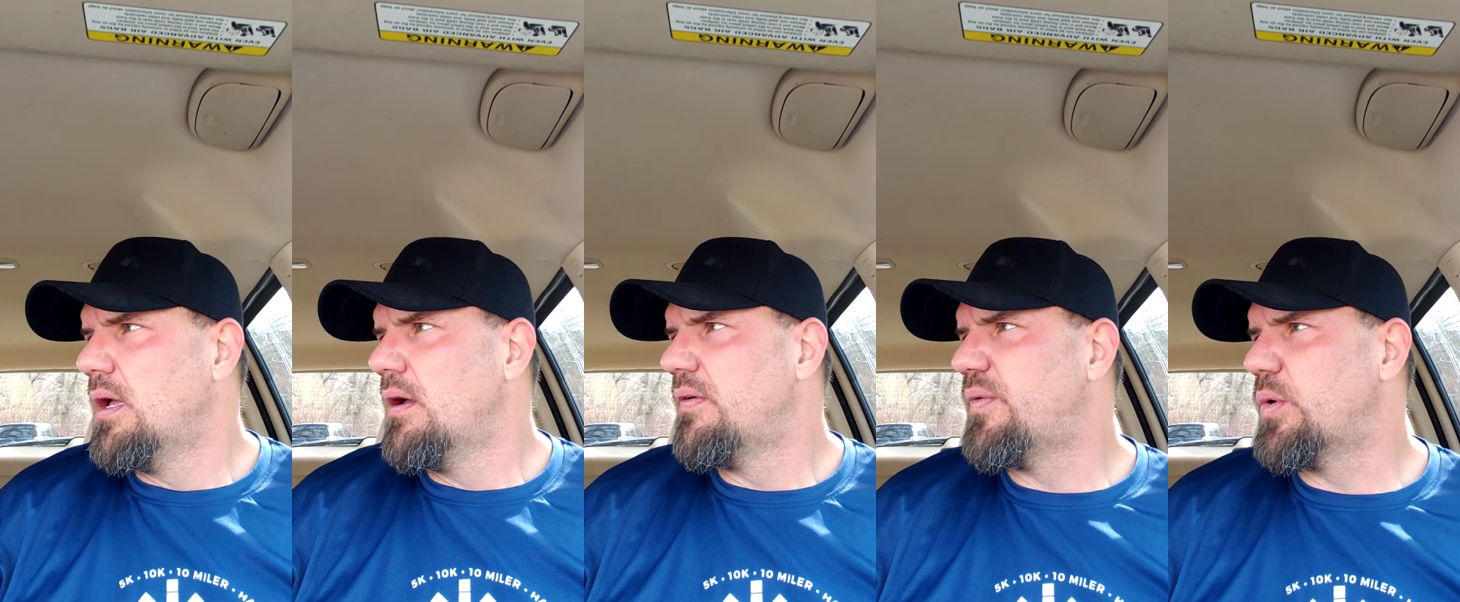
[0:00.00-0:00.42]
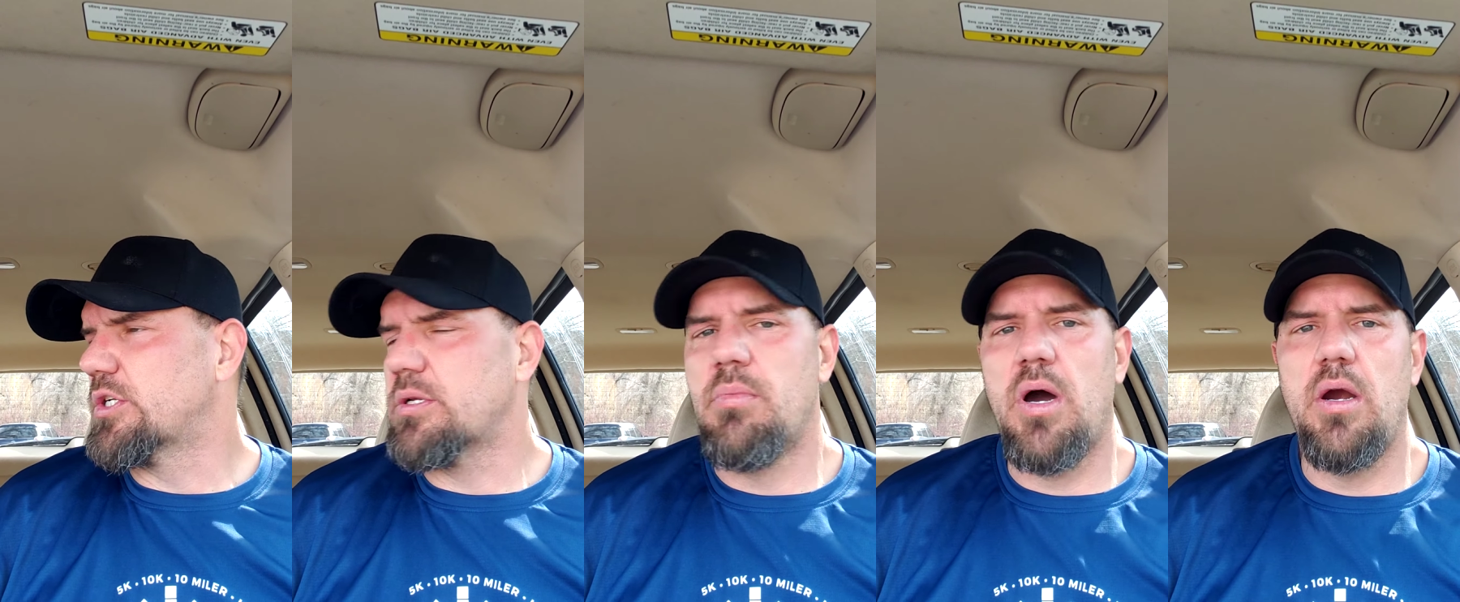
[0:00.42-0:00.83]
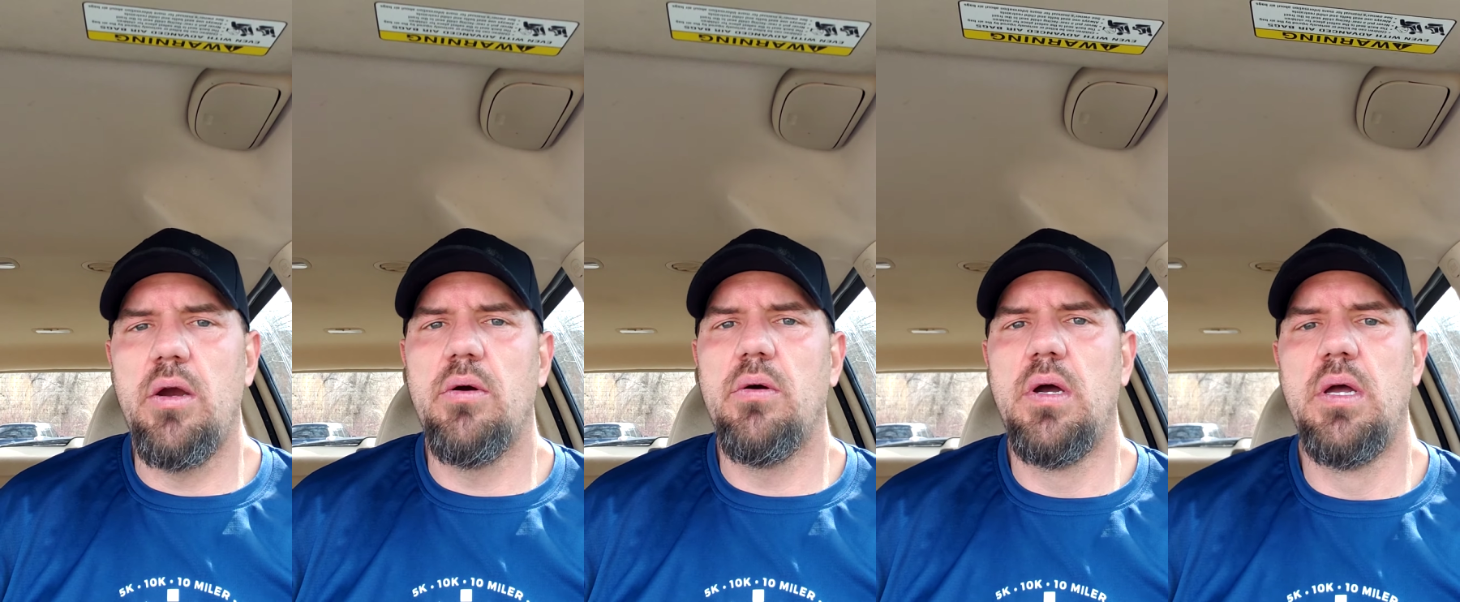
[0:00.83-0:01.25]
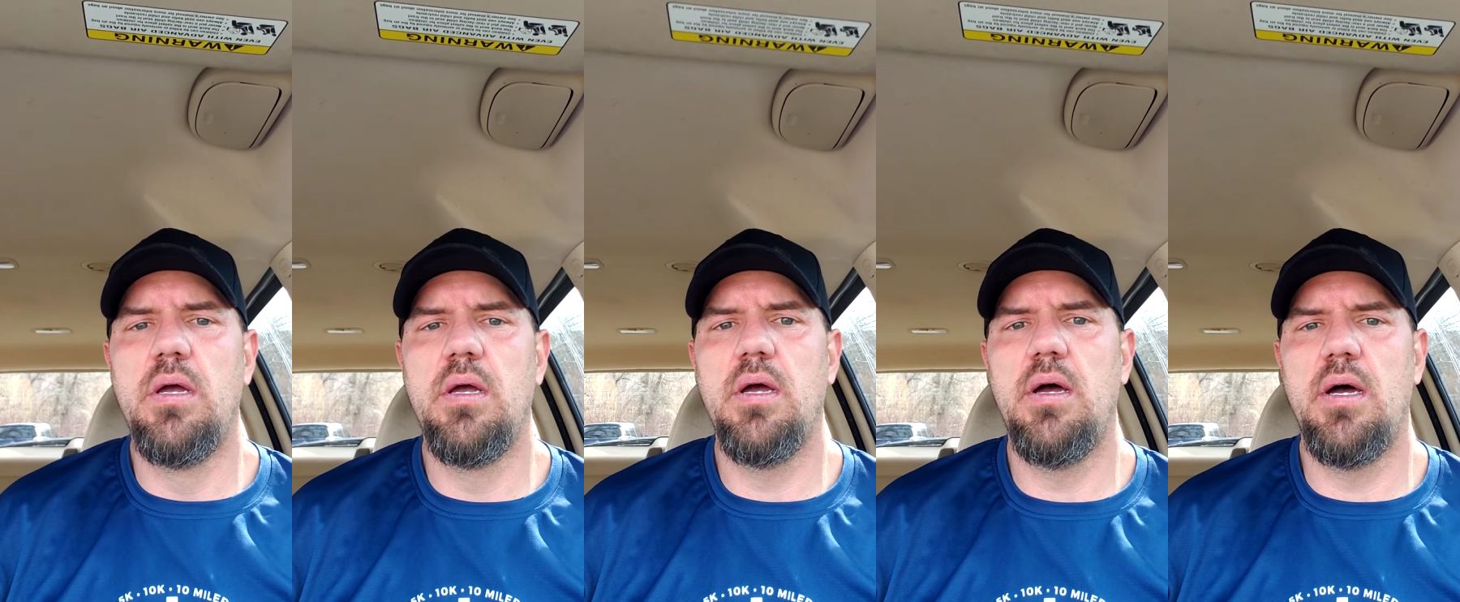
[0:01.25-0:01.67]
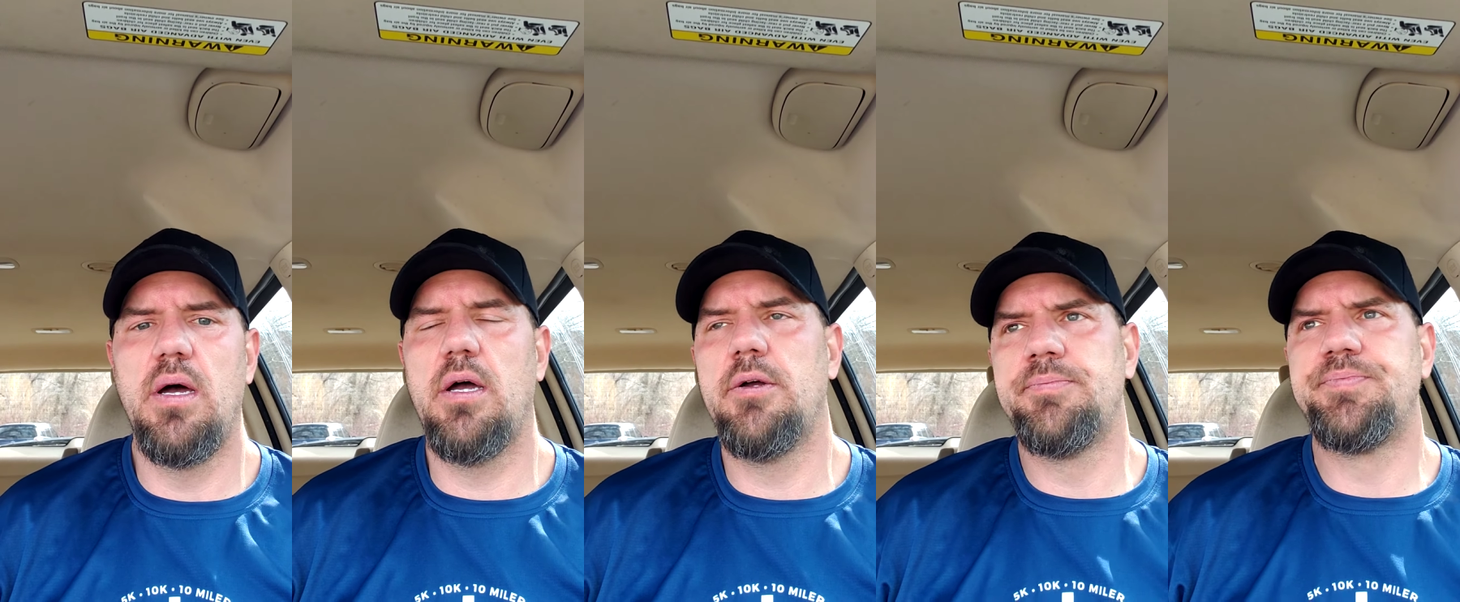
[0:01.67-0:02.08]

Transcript: for tomorrow, uh,